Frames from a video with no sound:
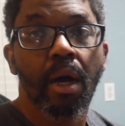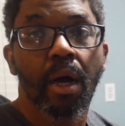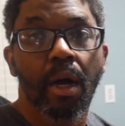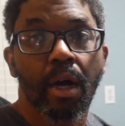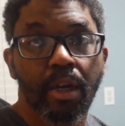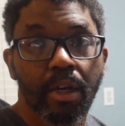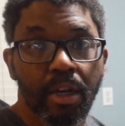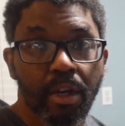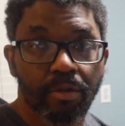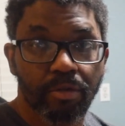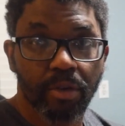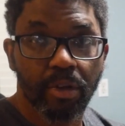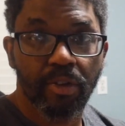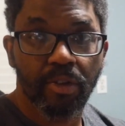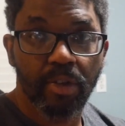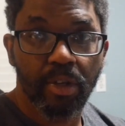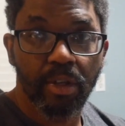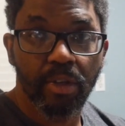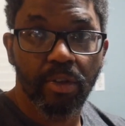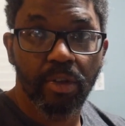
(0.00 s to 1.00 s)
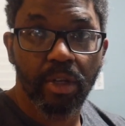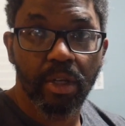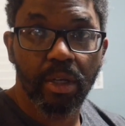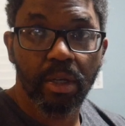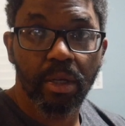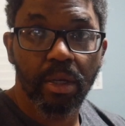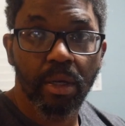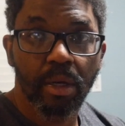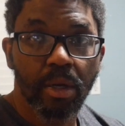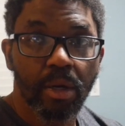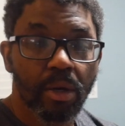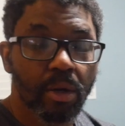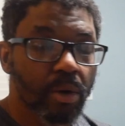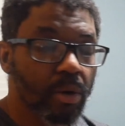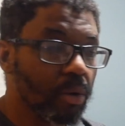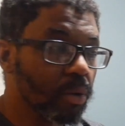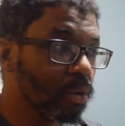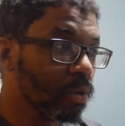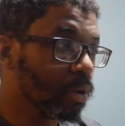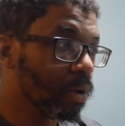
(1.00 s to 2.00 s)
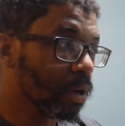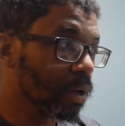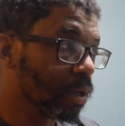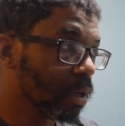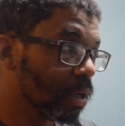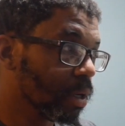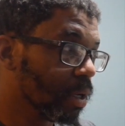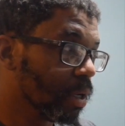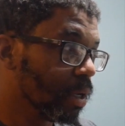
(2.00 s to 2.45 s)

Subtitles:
a different seasoning or